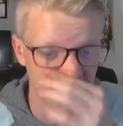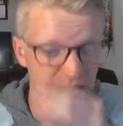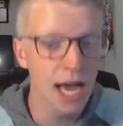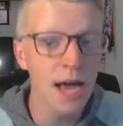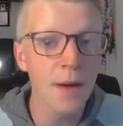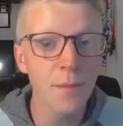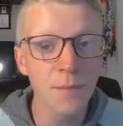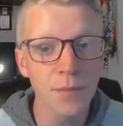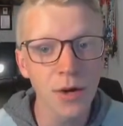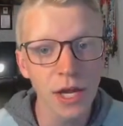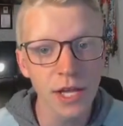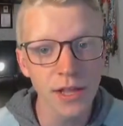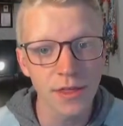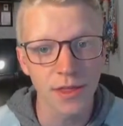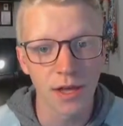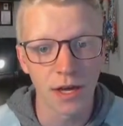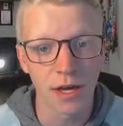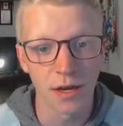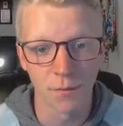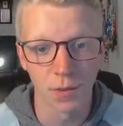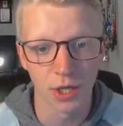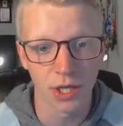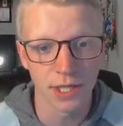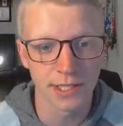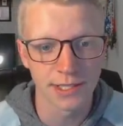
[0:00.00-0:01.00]
not
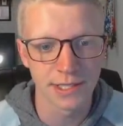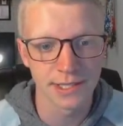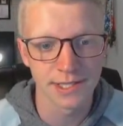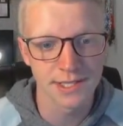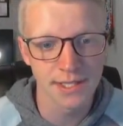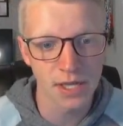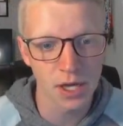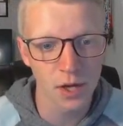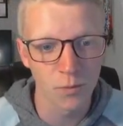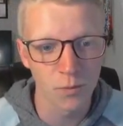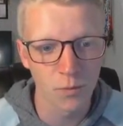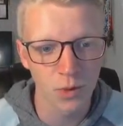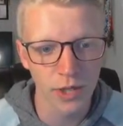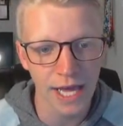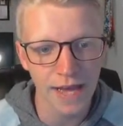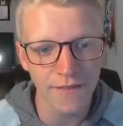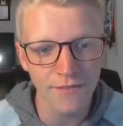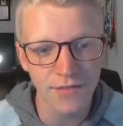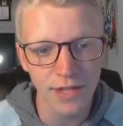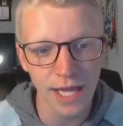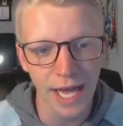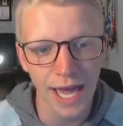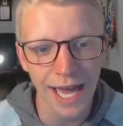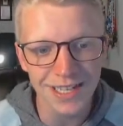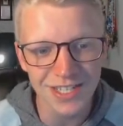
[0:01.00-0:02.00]
Python, but in some, we
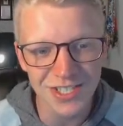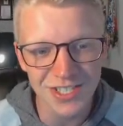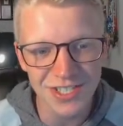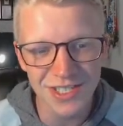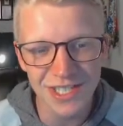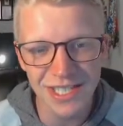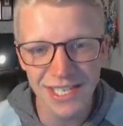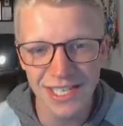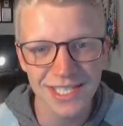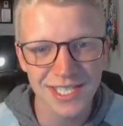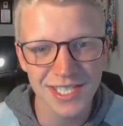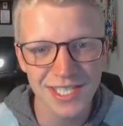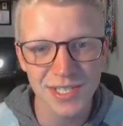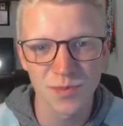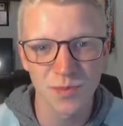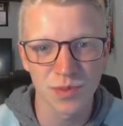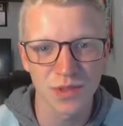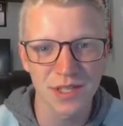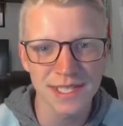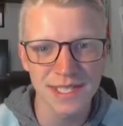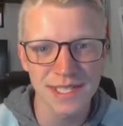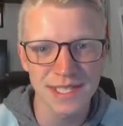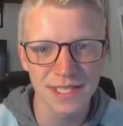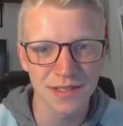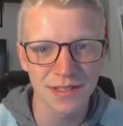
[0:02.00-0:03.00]
have to actually
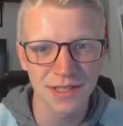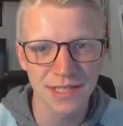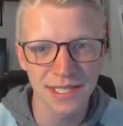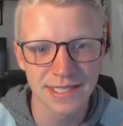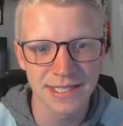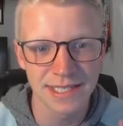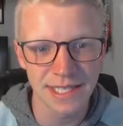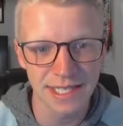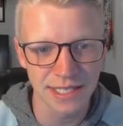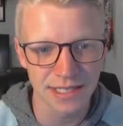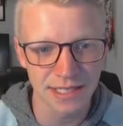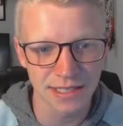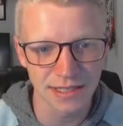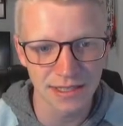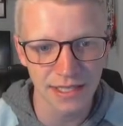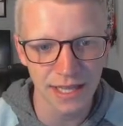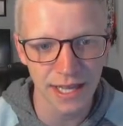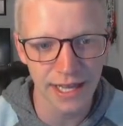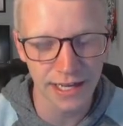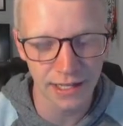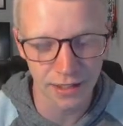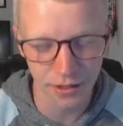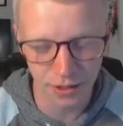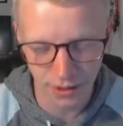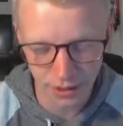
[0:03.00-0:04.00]
explicitly
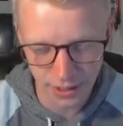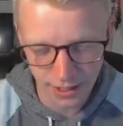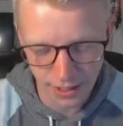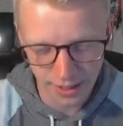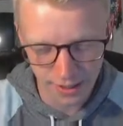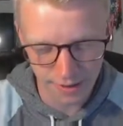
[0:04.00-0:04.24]
declare